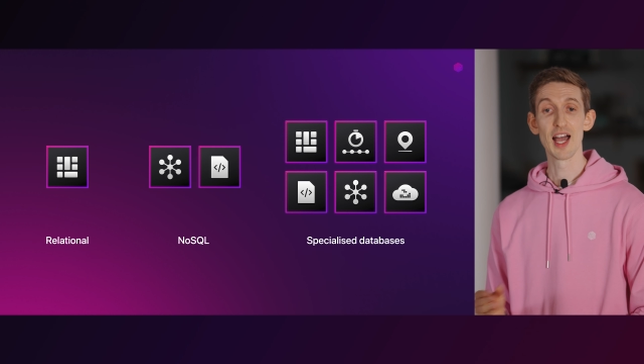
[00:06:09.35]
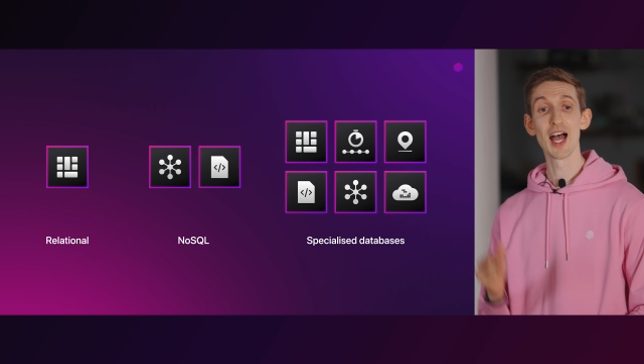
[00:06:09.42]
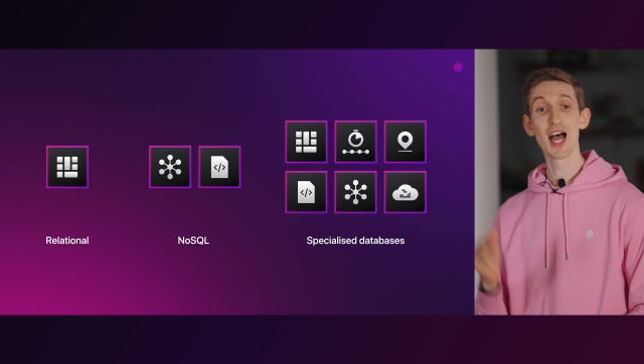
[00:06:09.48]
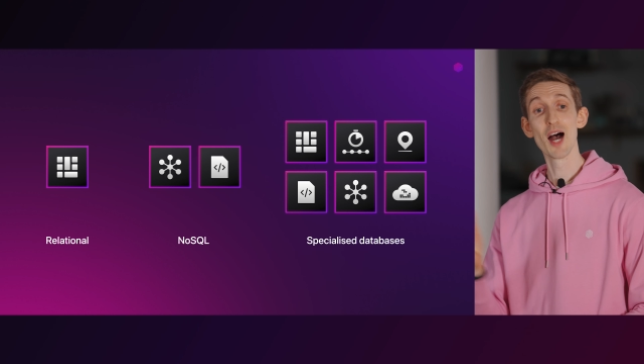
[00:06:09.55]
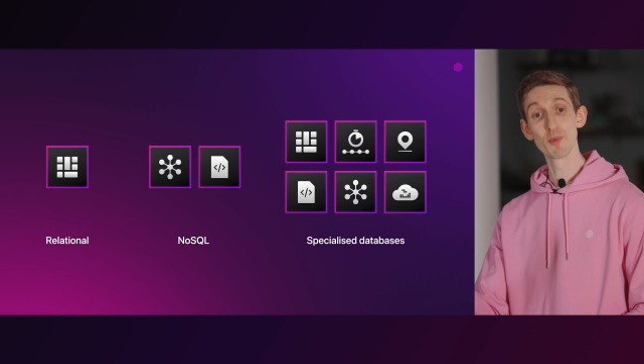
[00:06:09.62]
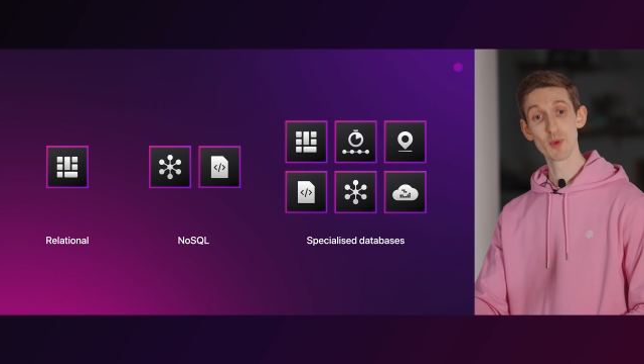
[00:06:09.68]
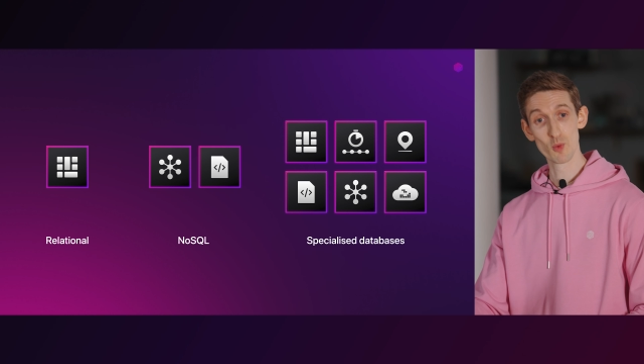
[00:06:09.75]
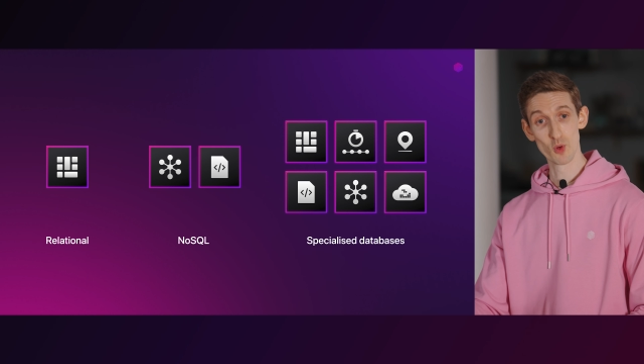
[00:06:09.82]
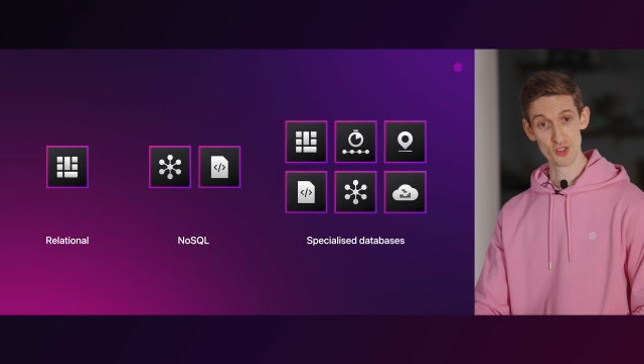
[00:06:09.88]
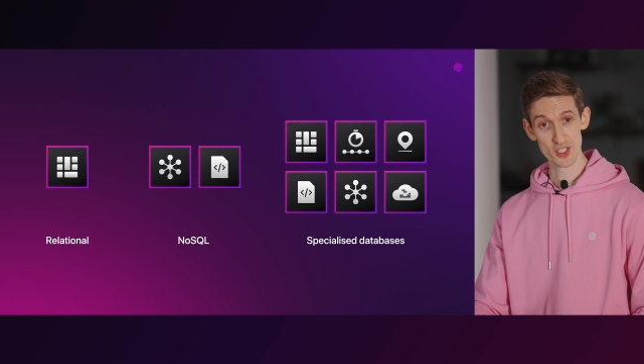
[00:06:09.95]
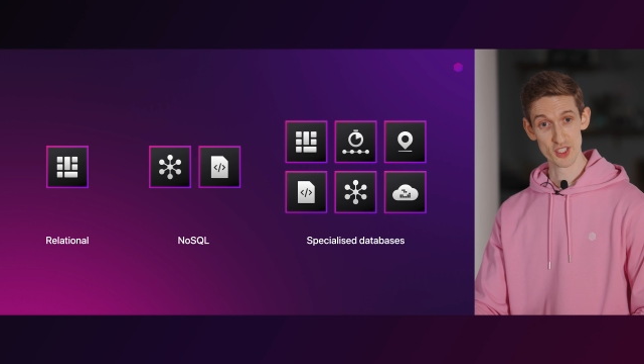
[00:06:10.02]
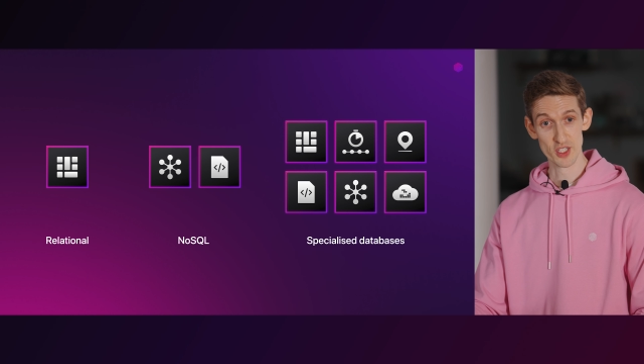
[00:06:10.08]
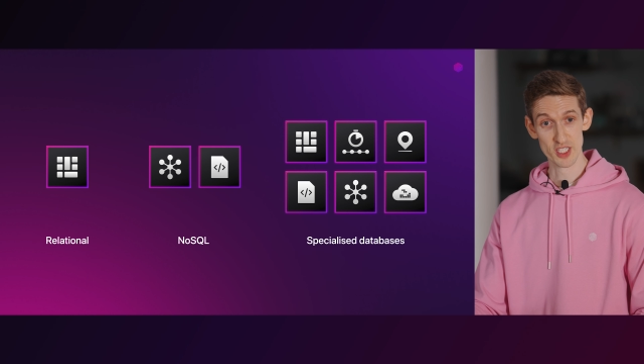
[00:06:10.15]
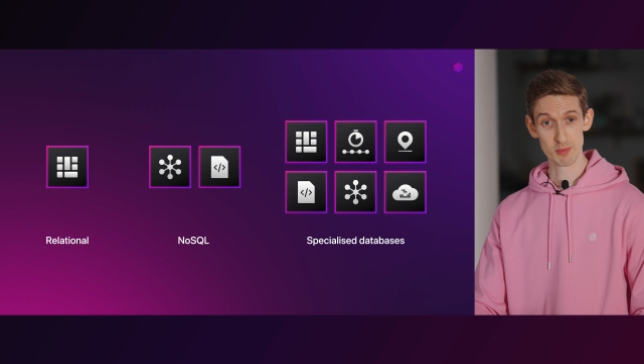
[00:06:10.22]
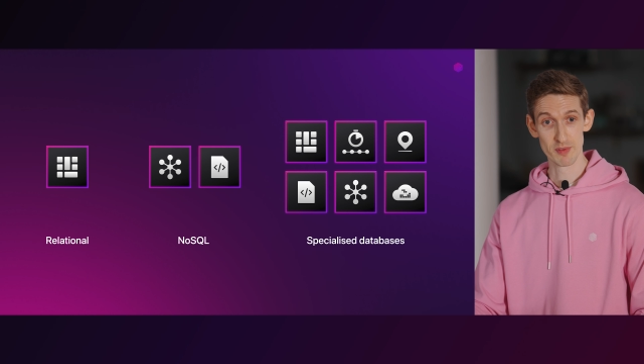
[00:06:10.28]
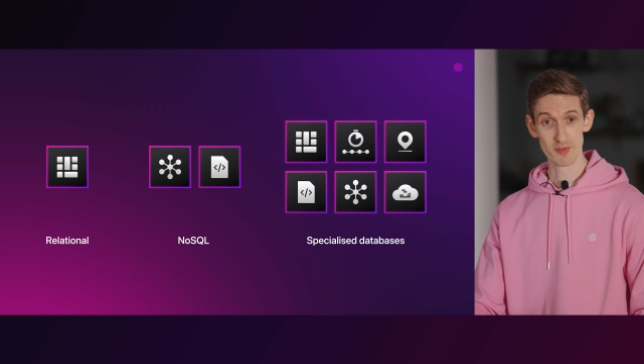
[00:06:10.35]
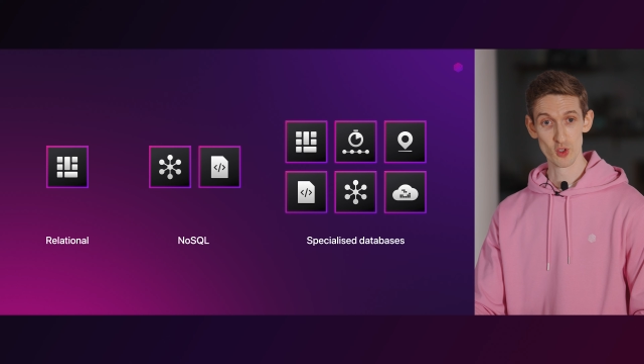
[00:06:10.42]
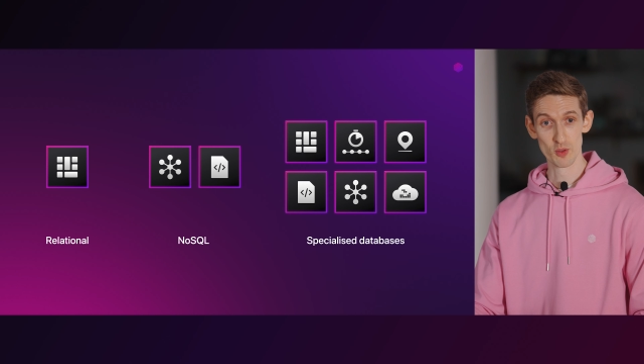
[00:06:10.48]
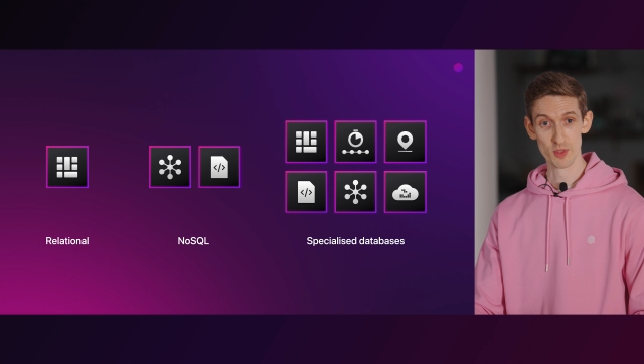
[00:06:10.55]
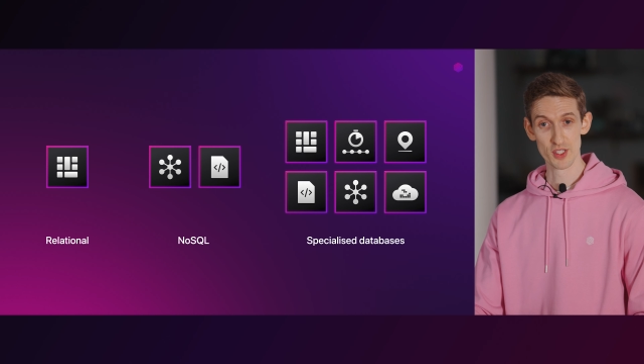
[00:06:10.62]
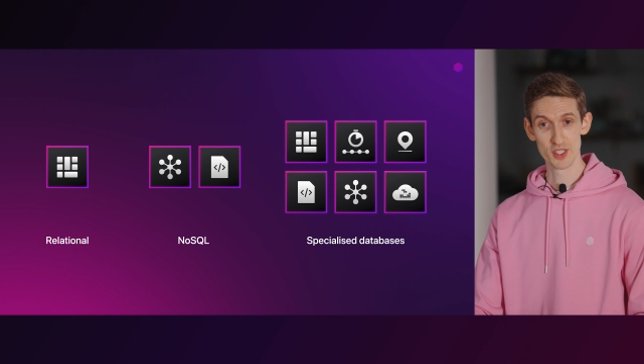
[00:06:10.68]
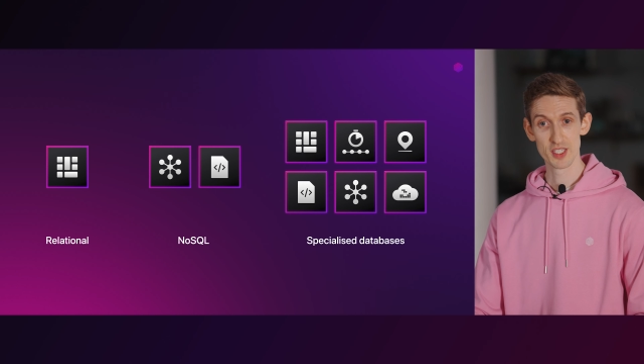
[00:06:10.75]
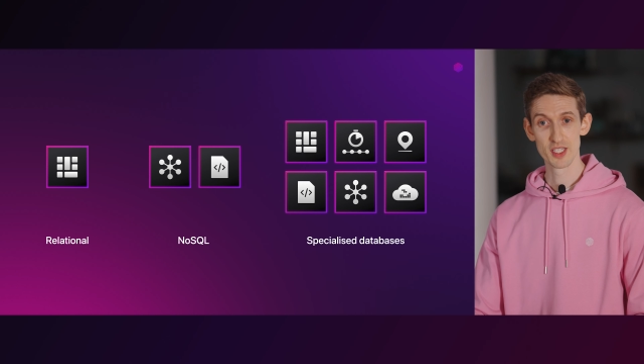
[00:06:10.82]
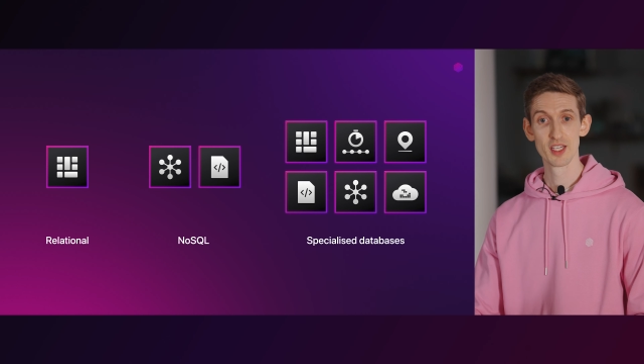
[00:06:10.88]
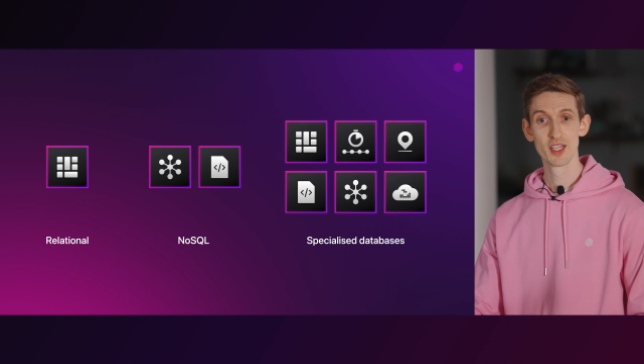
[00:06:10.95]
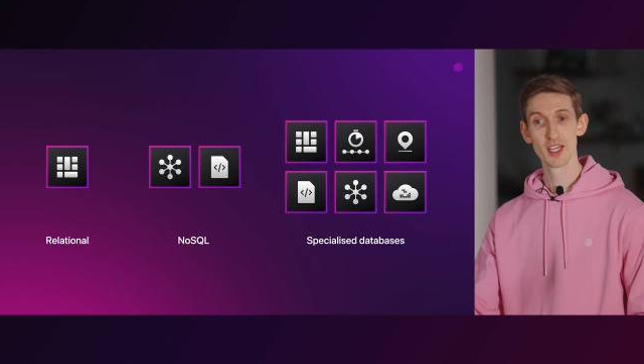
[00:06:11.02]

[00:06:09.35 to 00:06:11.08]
and we want to do it as performant